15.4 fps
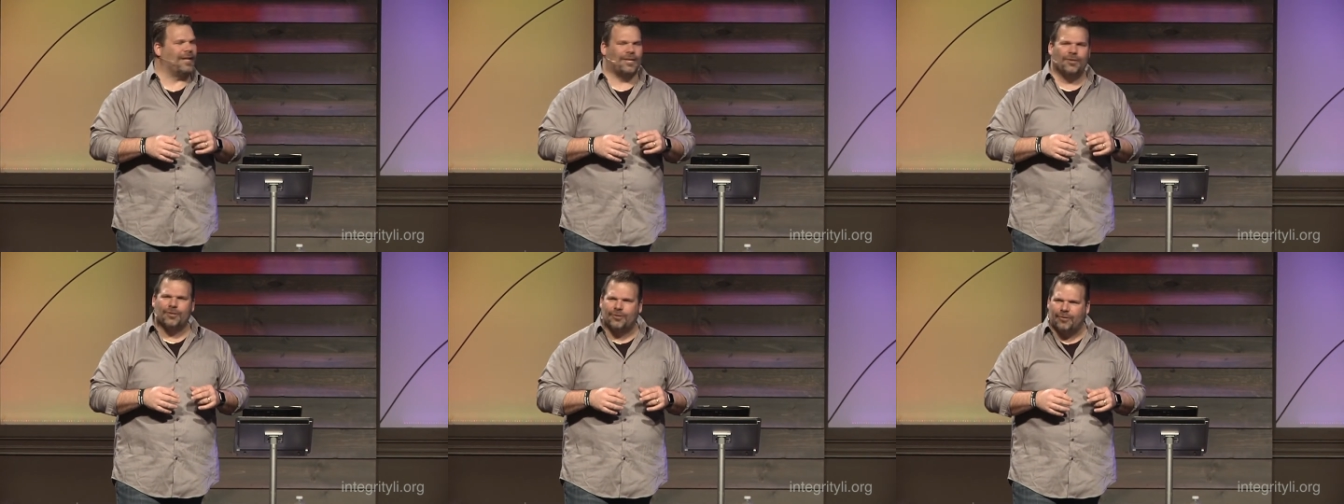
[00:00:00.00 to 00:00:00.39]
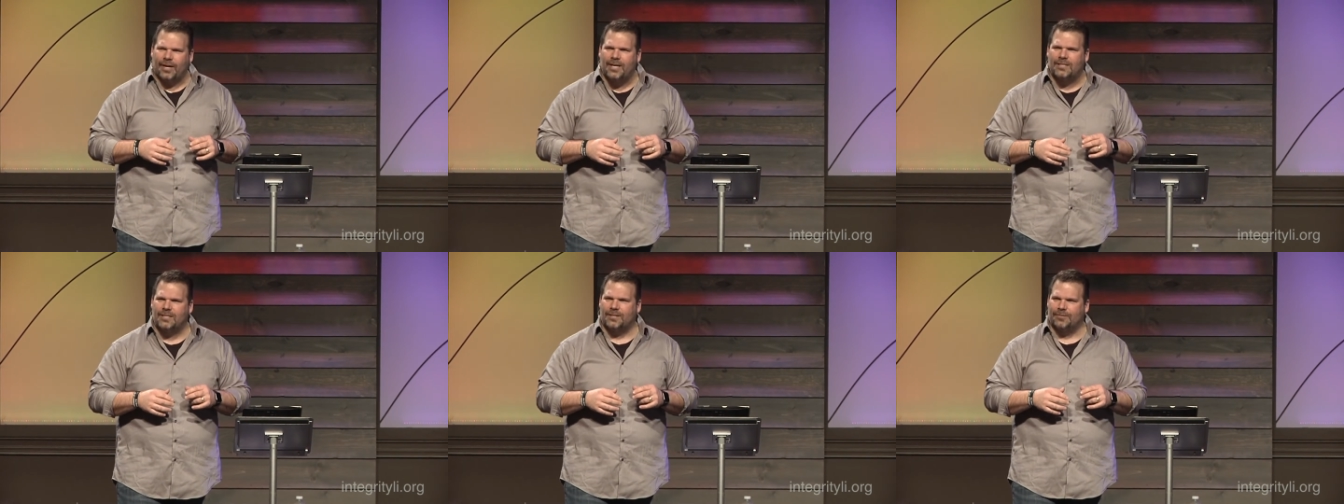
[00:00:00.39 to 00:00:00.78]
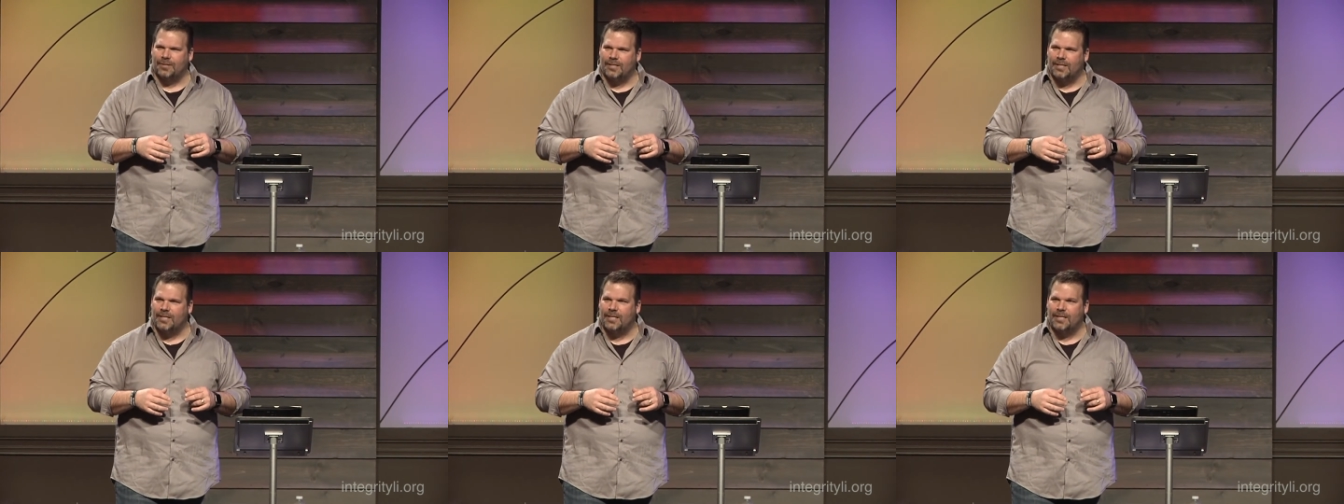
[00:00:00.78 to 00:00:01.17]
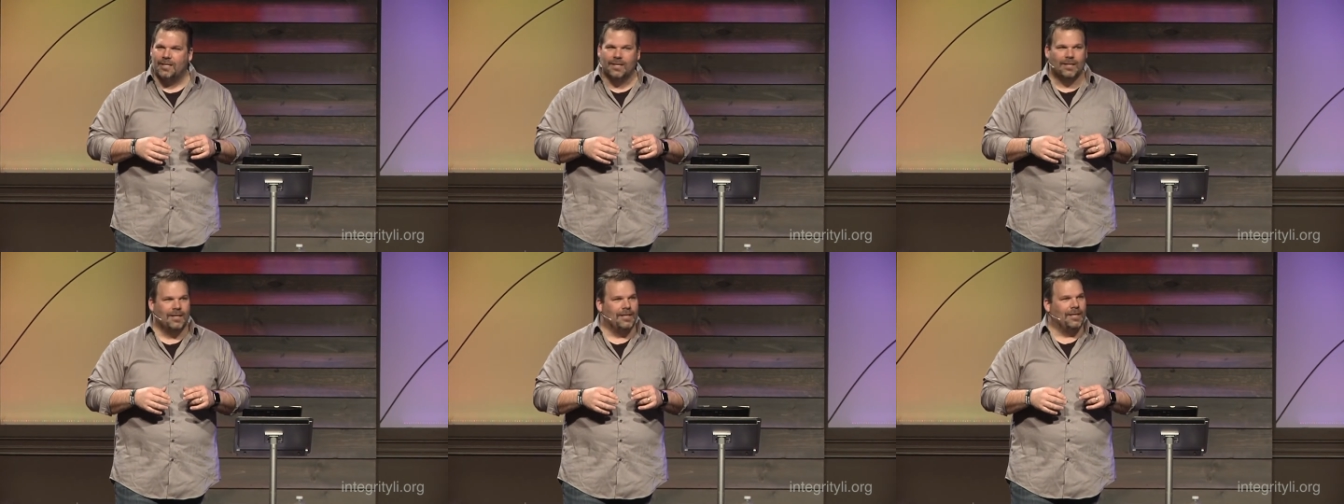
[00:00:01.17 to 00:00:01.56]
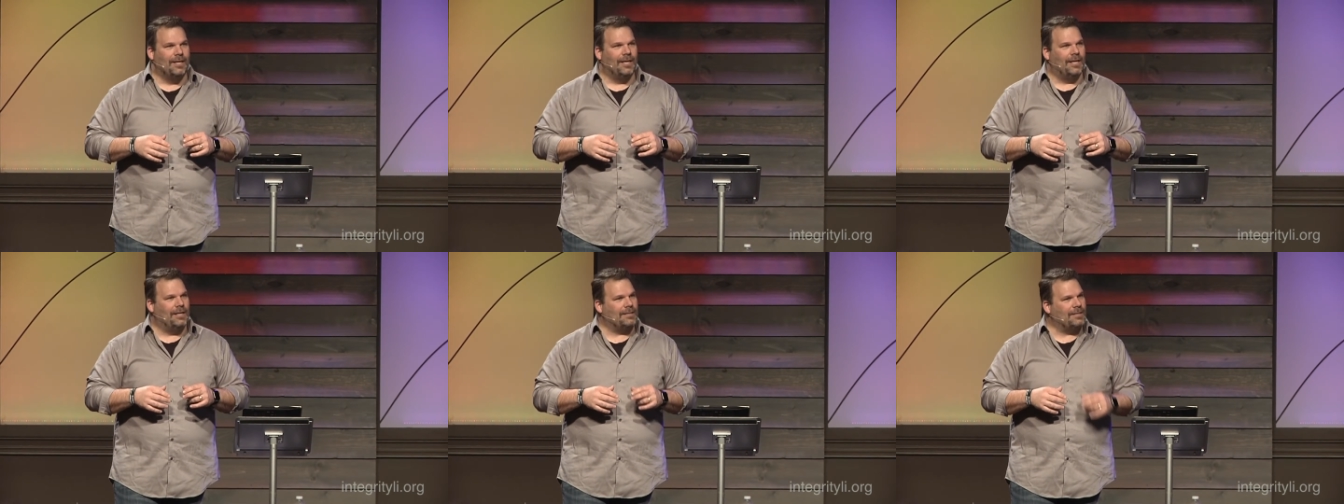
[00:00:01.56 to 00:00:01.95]
Like, you're crazy, really?
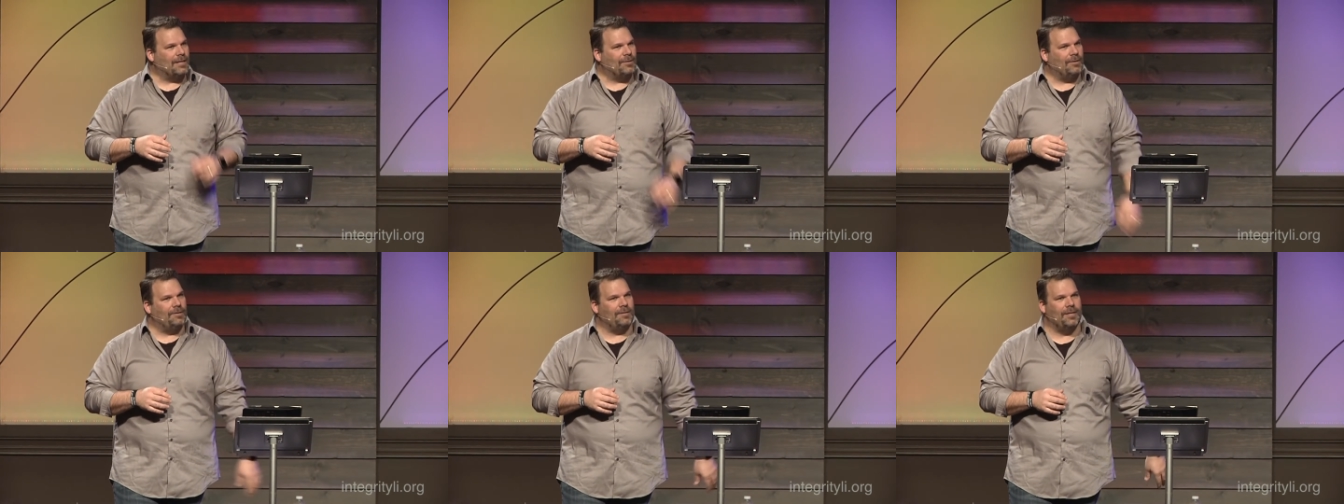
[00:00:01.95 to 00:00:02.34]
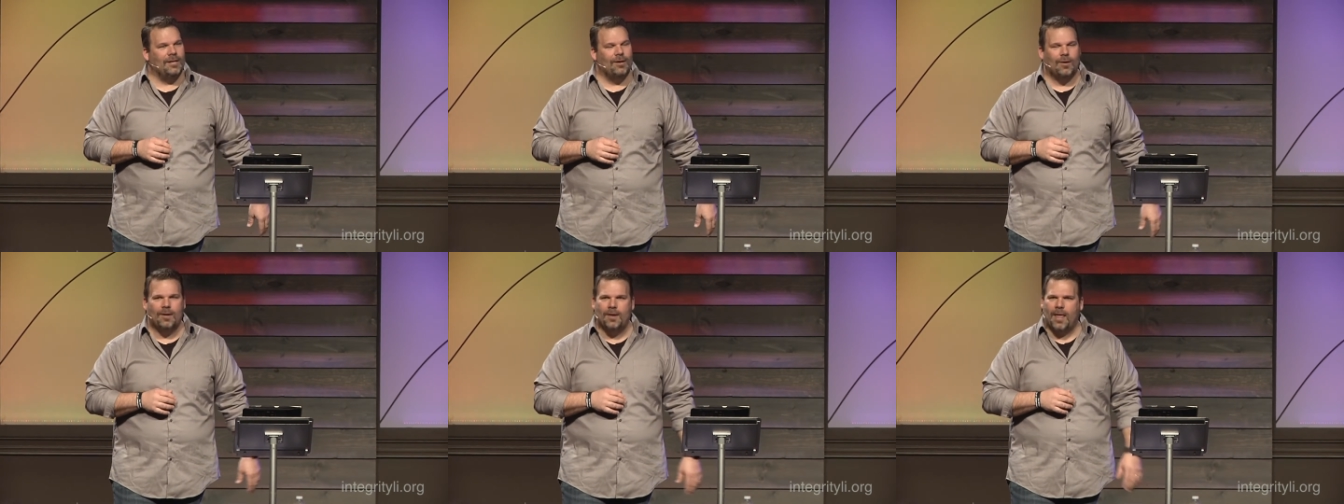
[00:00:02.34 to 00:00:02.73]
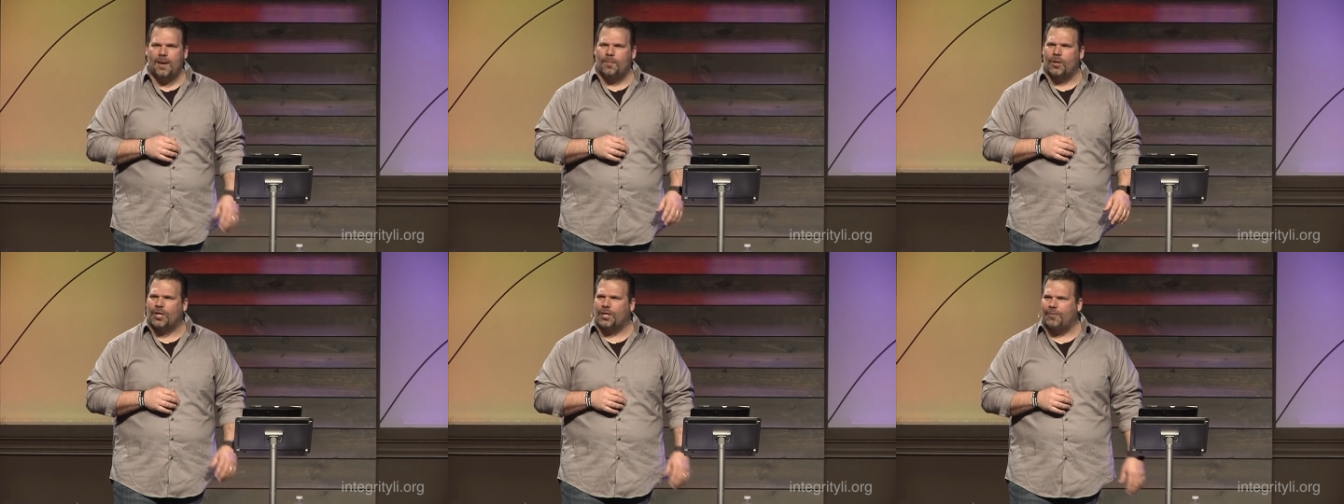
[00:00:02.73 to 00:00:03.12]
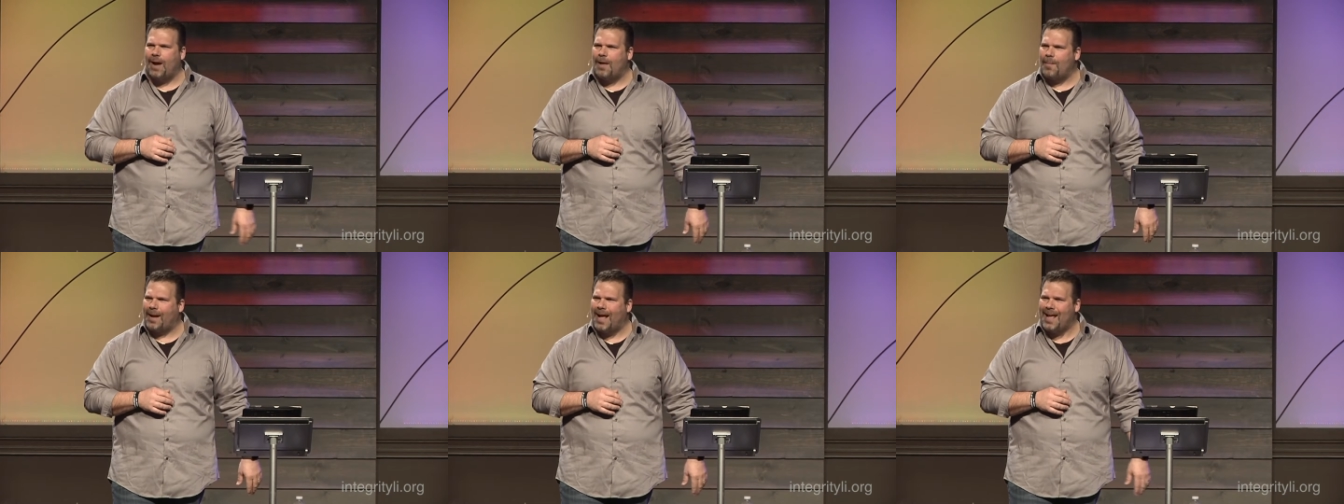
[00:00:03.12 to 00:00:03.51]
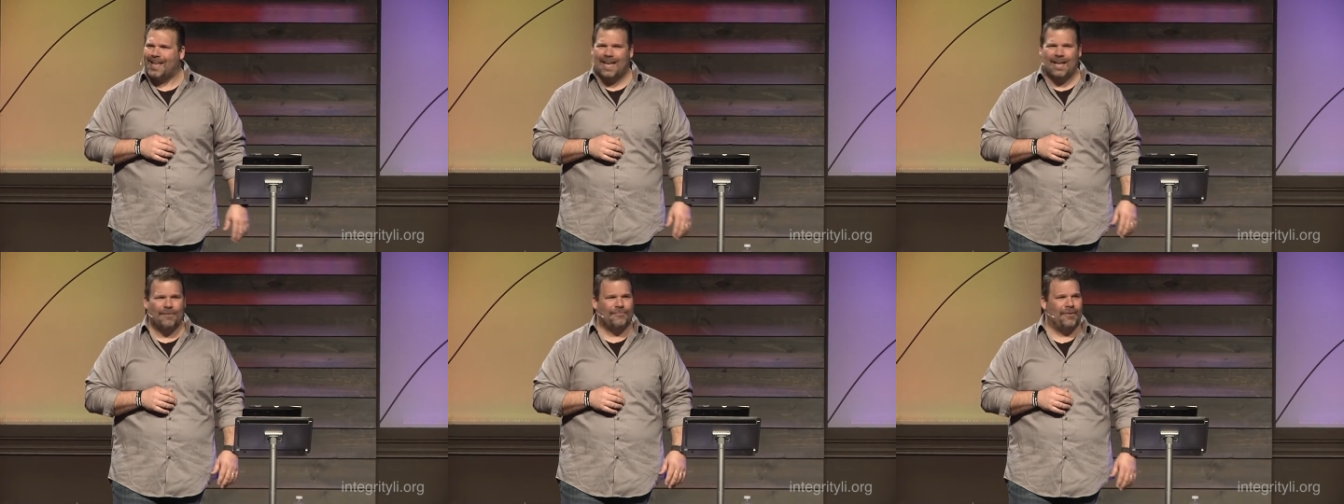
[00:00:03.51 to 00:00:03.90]
And I was like, well, you know, and I'm looking around, like, I
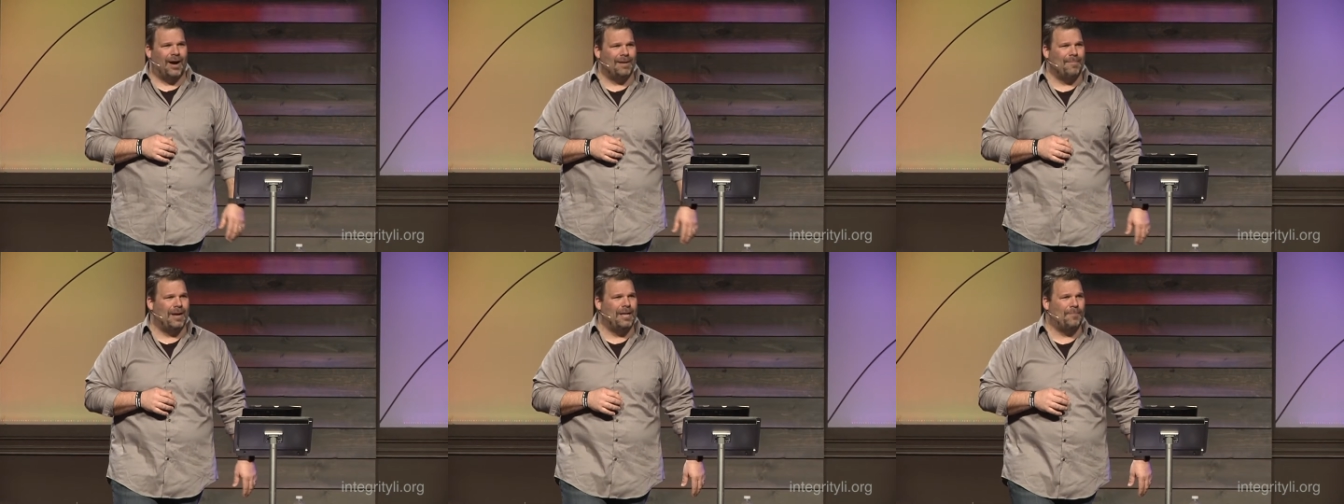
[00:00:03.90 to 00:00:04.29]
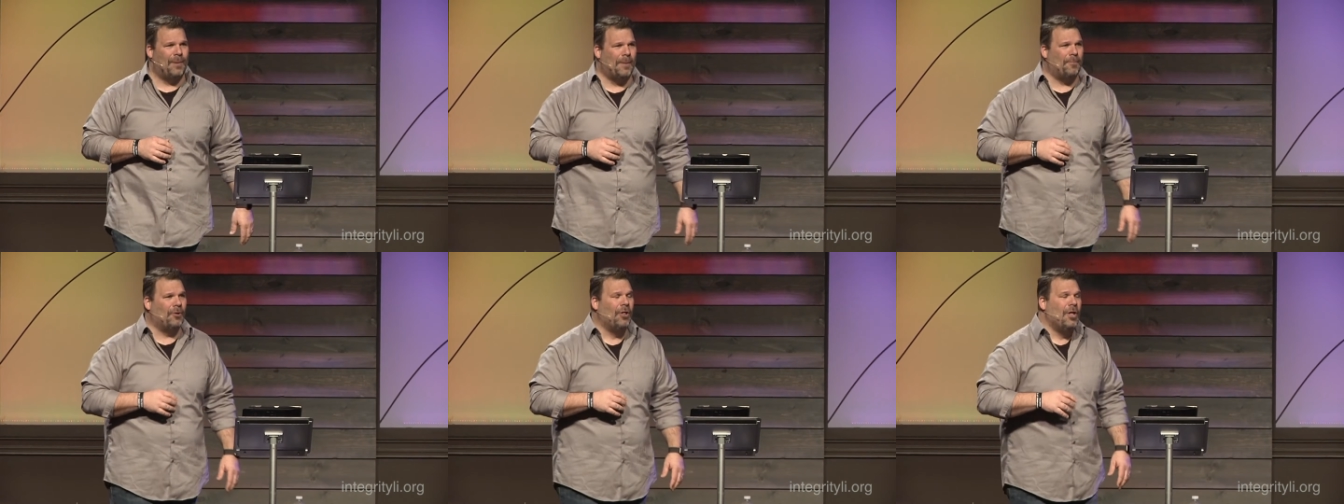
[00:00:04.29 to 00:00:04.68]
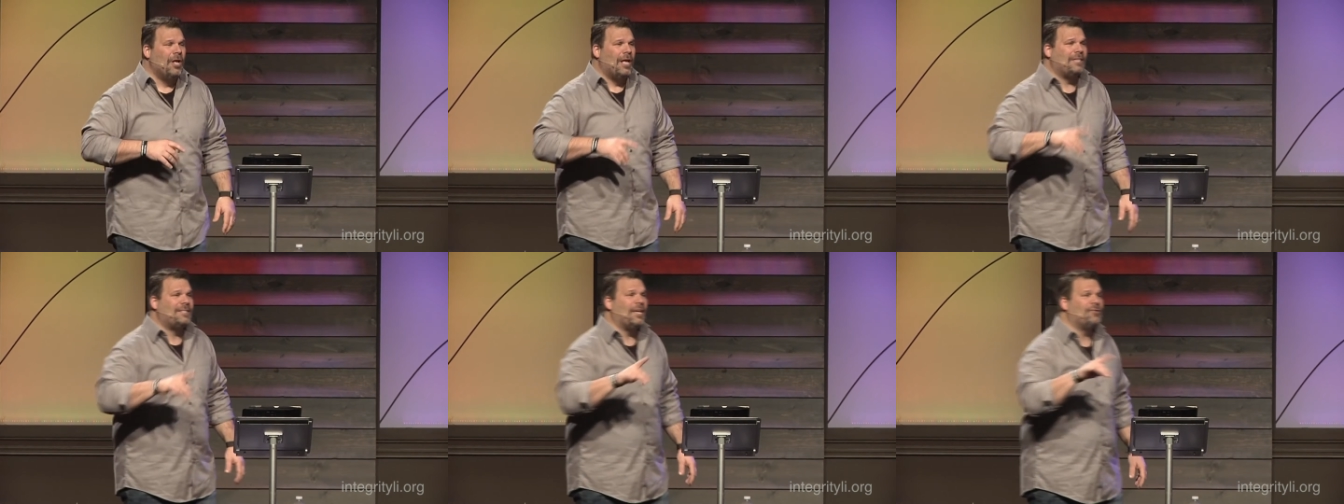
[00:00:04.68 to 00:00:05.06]
can't find many people. It's